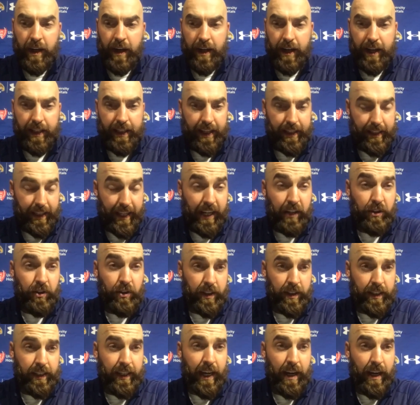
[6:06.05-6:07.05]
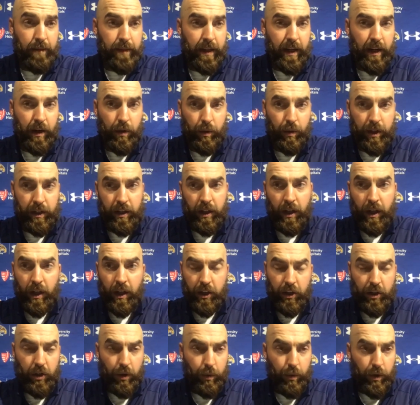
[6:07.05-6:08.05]
And then later in the game there, when,
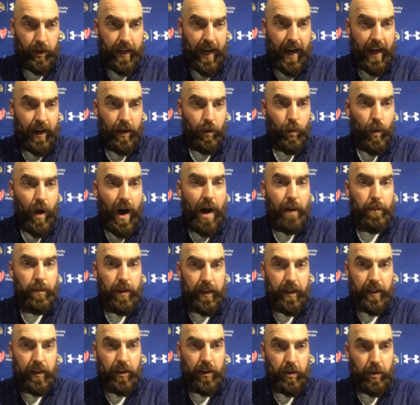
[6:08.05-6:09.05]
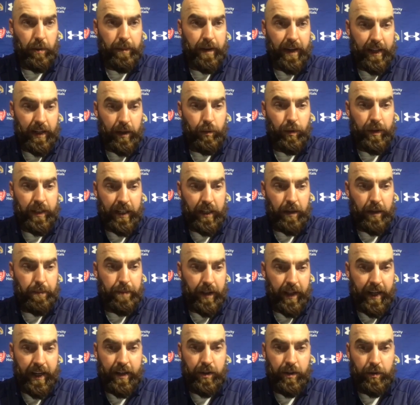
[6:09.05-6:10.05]
you know, we're kind of wobbly a little bit and we need a
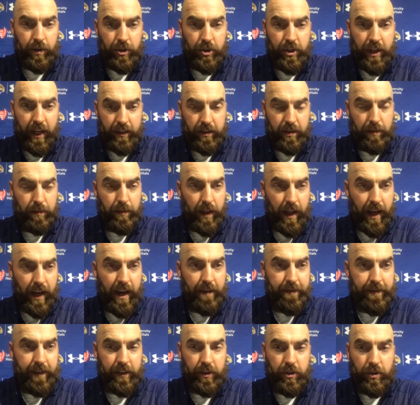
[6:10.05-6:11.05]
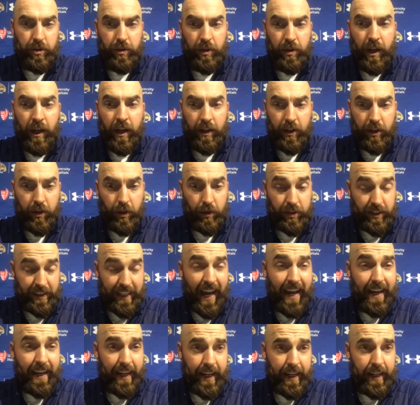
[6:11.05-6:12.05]
play to inject some life and to, you know,
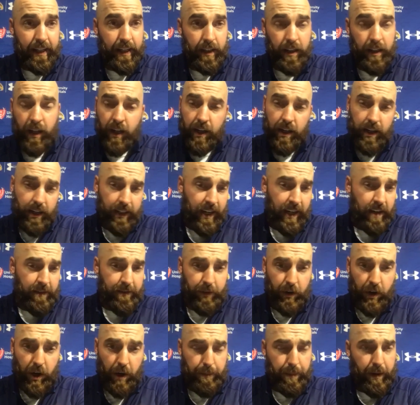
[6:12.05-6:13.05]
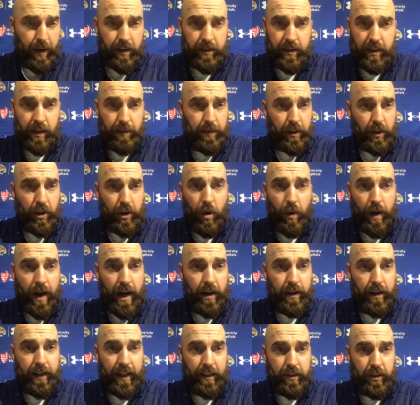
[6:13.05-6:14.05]
stay in it again for our punt team to go
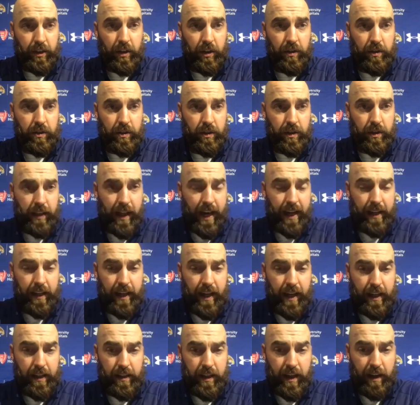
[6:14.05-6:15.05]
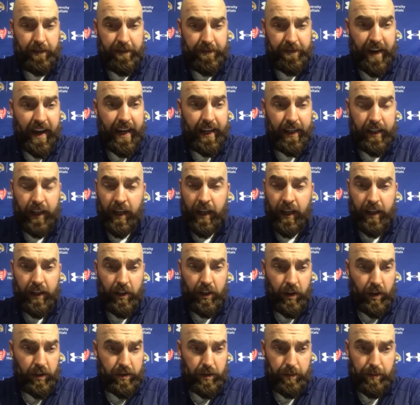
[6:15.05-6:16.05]
out and execute that fake, you
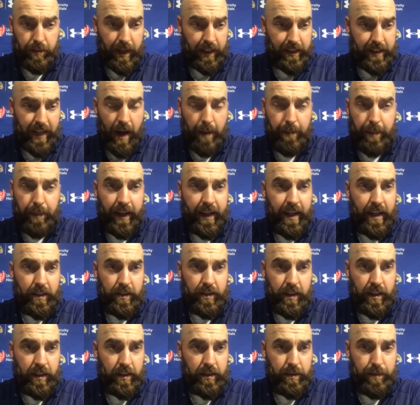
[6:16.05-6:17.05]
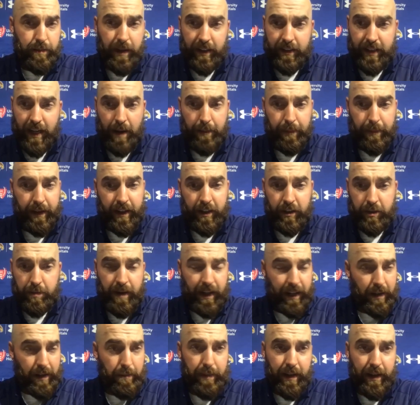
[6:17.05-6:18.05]
know, it's a big time plays and it's big time players
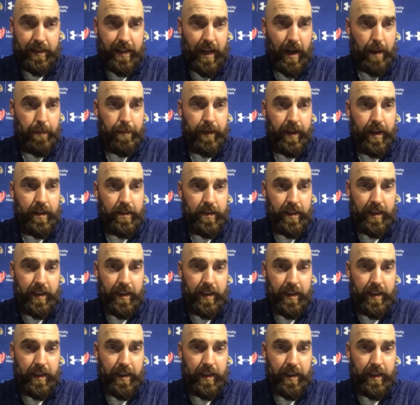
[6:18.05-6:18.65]
making big time plays.